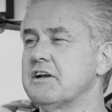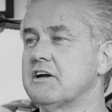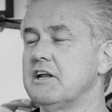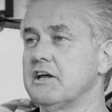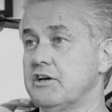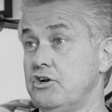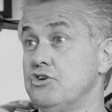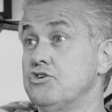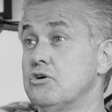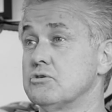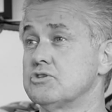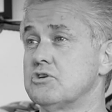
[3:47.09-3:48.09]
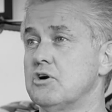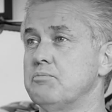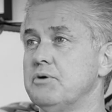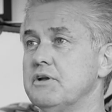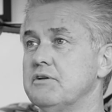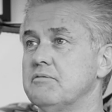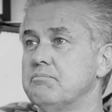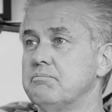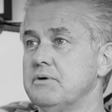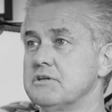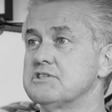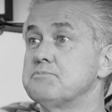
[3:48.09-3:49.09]
kind of like an enduro start, but
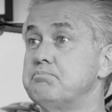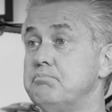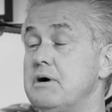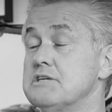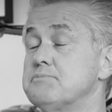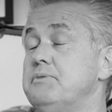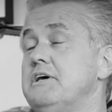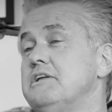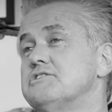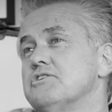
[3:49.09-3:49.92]
by speed.